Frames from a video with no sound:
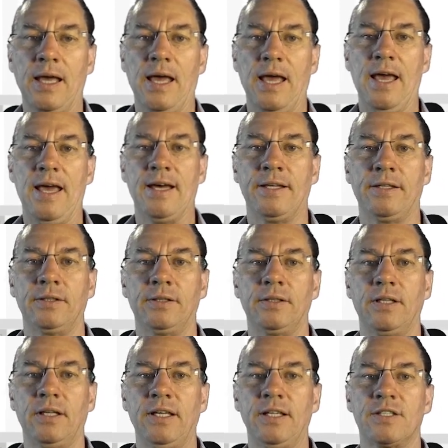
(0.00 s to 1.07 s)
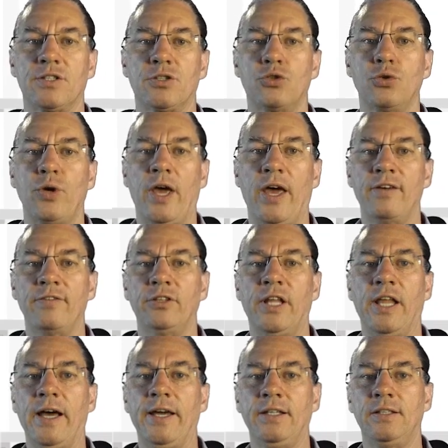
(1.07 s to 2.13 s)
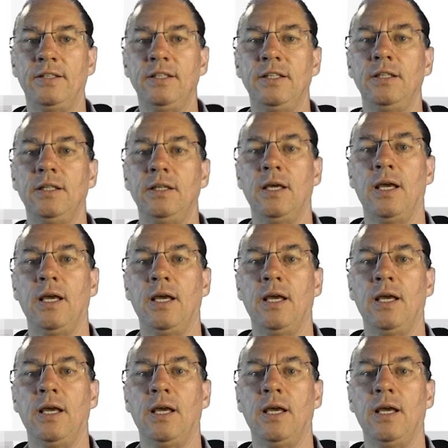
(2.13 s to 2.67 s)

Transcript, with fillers: and it's to have an idea